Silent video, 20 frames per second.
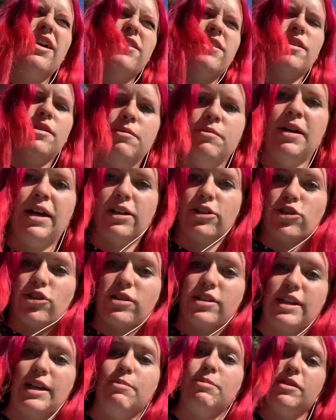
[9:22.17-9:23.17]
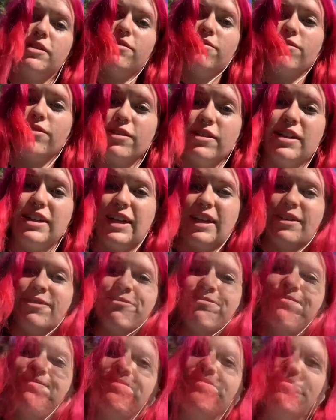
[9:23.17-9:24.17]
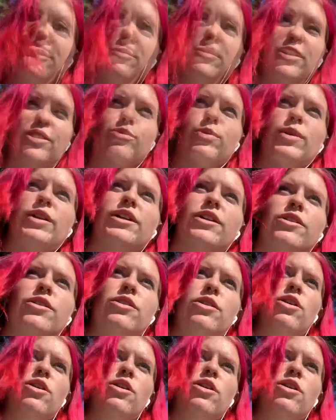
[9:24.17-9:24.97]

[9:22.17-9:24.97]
some extra steps in for the day. I mean, between